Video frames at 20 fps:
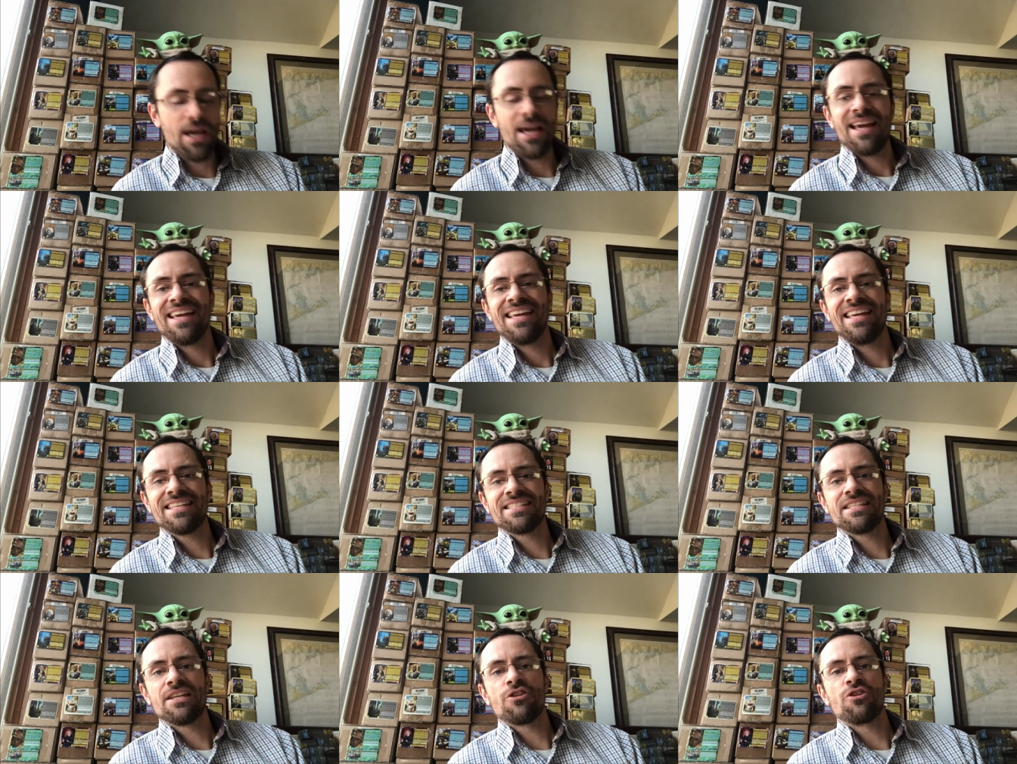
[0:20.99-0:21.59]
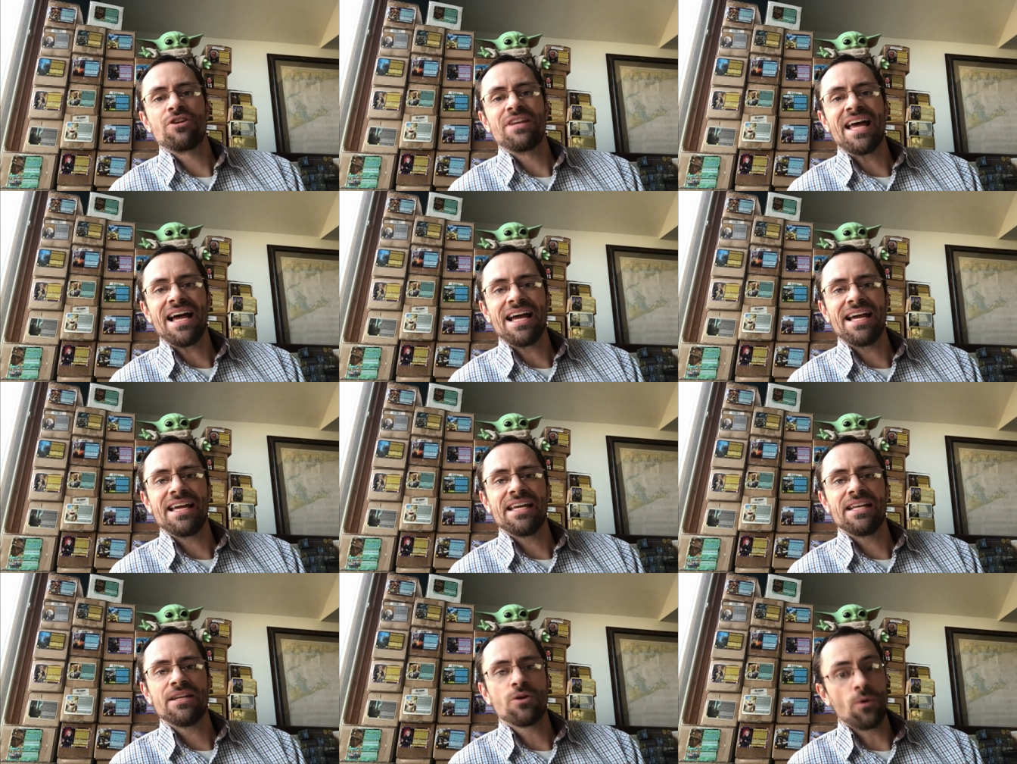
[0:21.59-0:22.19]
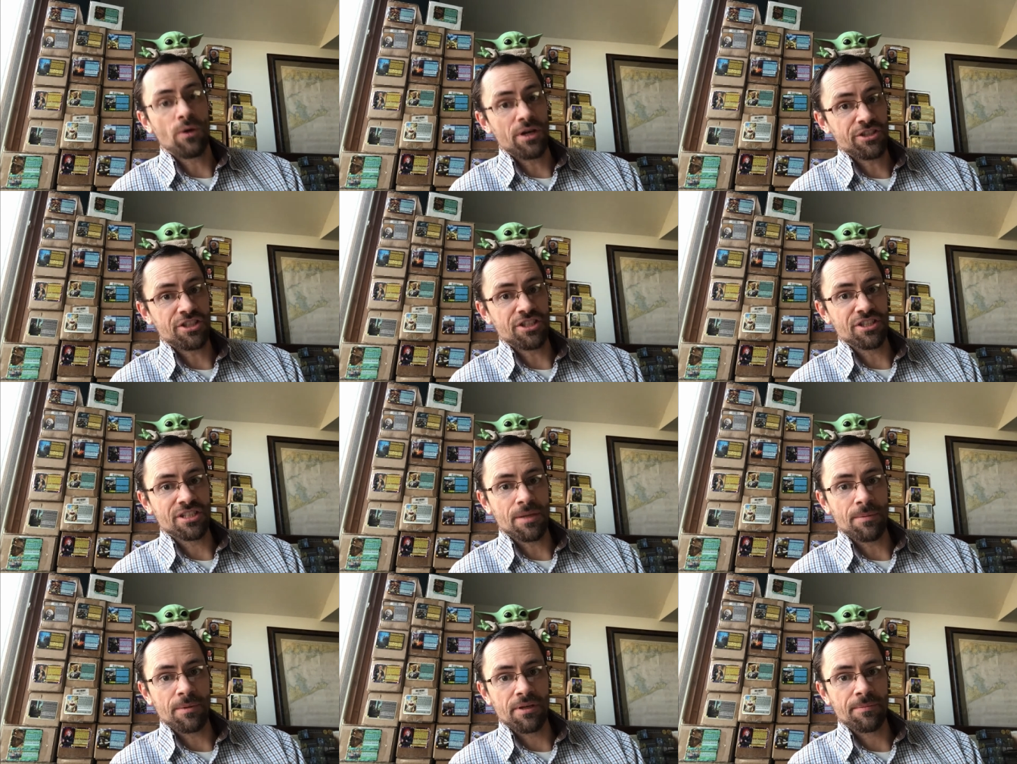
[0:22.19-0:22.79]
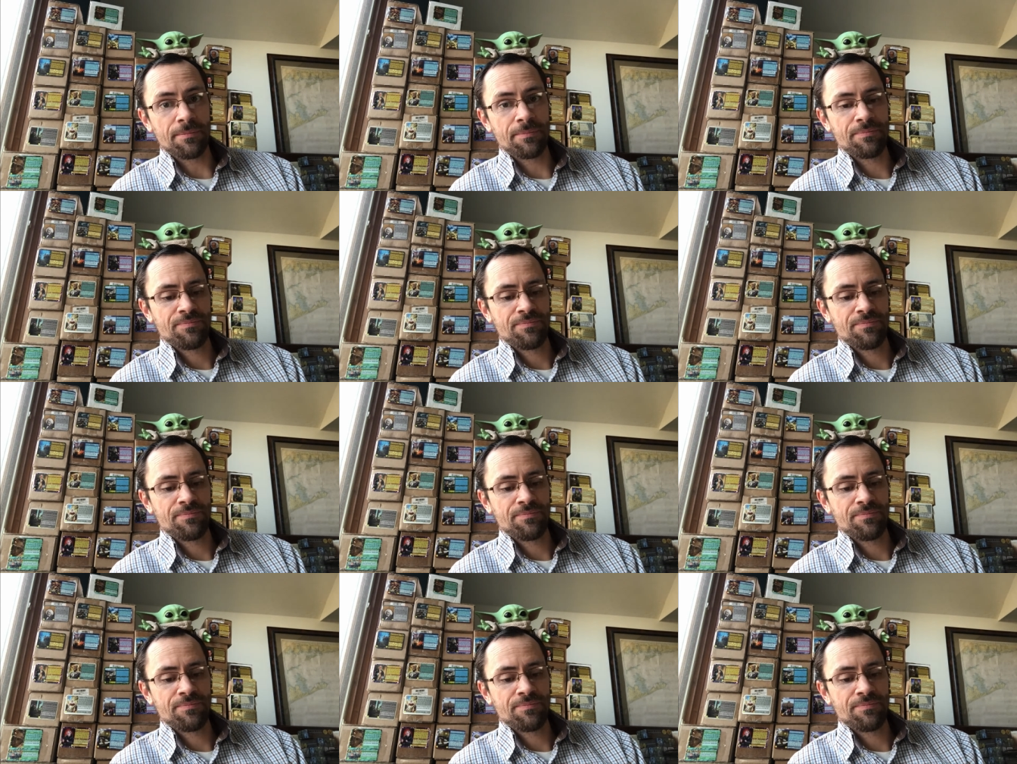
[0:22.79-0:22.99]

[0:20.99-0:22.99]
he has another nine questions coming.